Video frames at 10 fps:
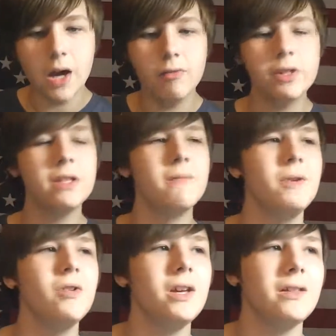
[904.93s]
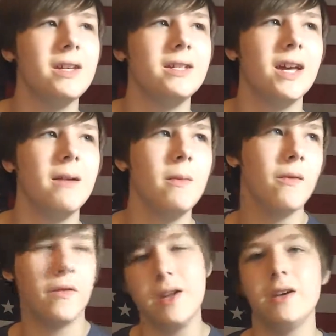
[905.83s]
Which is the beauty of these
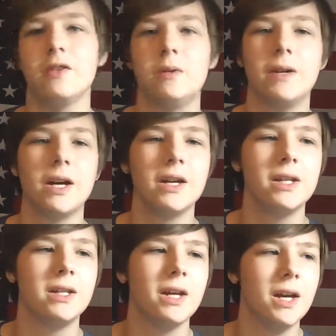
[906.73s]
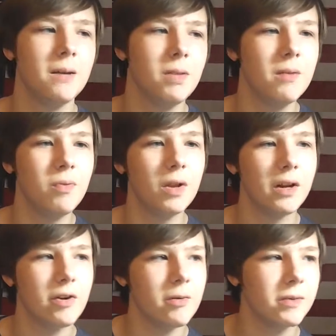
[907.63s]
gaming videos, because people
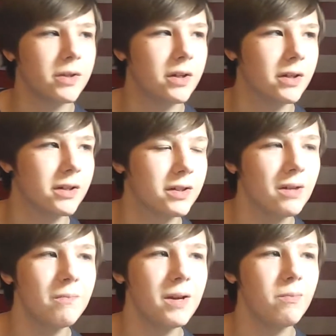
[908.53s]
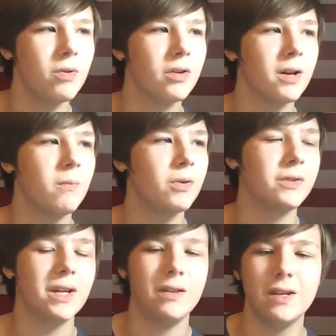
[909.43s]
are able to, because some people can
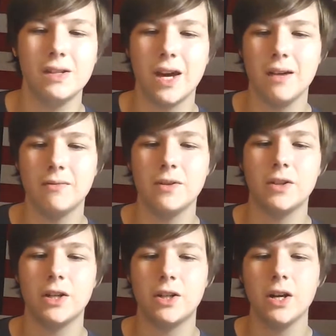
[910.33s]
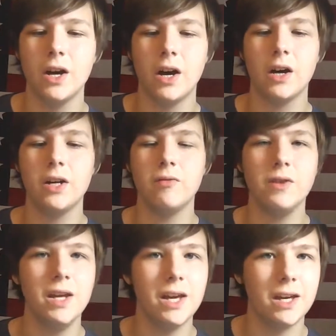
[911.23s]
present these games in such a
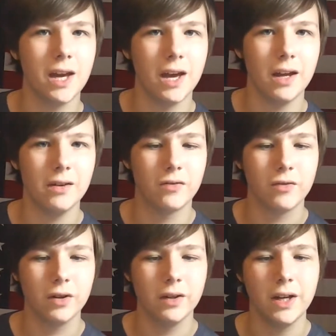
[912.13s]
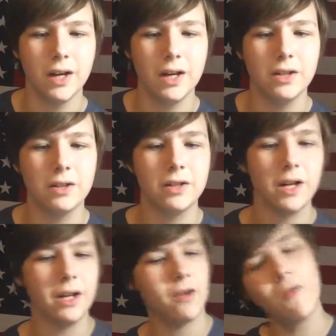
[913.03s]
unique and really
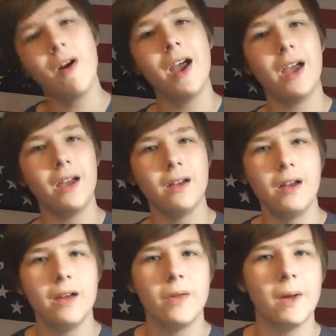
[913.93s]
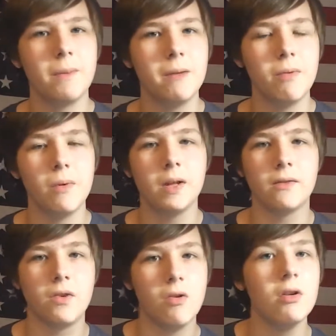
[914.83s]
entertaining way that people will,
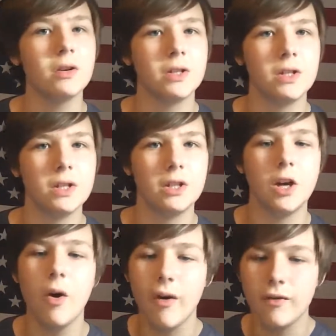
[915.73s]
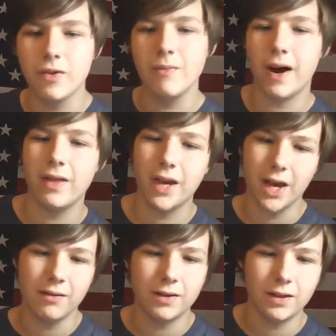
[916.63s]
of course, just go over and buy the
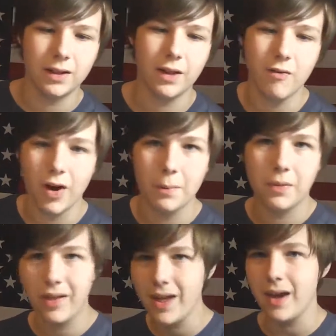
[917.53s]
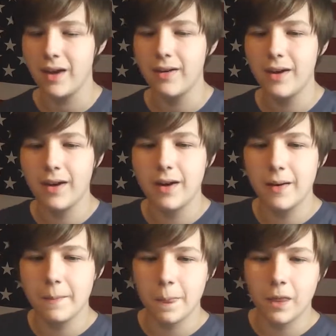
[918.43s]
games that they want to play.
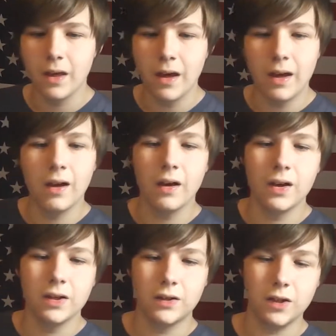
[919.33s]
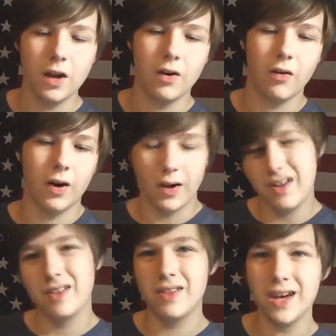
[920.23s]
So,
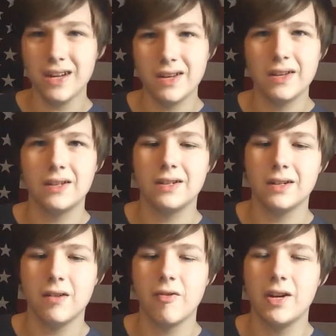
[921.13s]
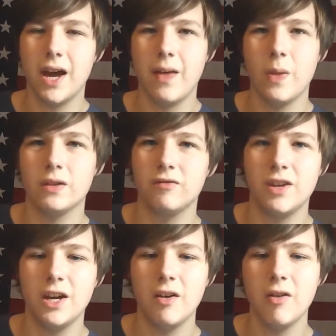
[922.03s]
that is going to end this
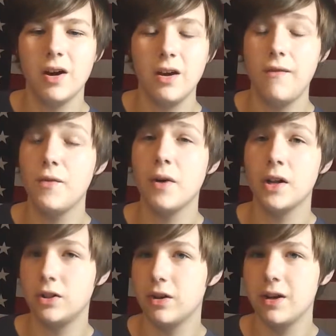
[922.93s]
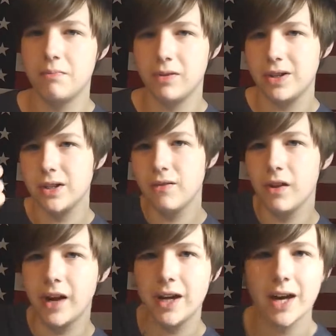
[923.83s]
video. If you all enjoyed it, please leave a
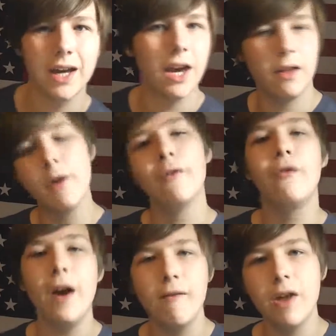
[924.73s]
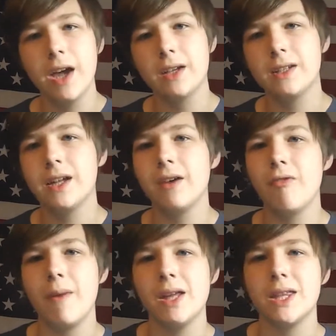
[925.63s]
like. Again, 5 likes, and I
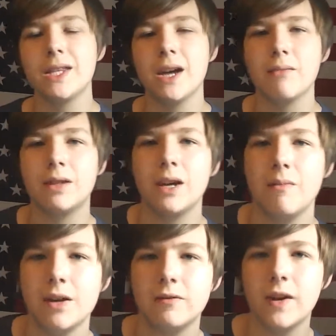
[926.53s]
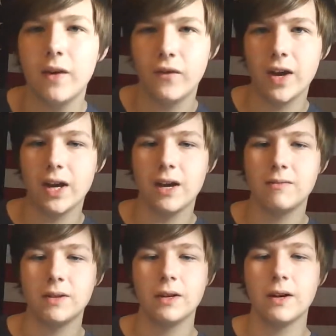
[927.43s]
will make the top 10 best FNAF fan
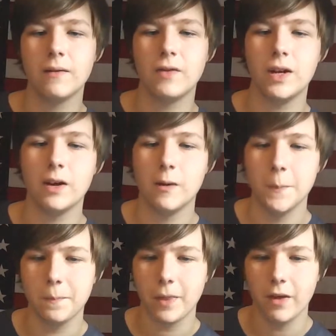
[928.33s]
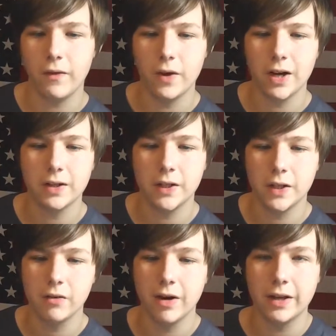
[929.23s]
games video, if you guys
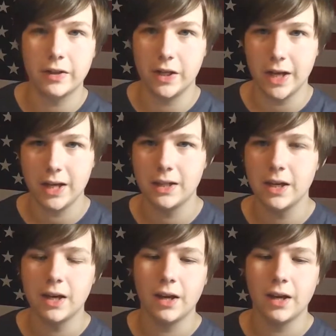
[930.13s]
still want to see that.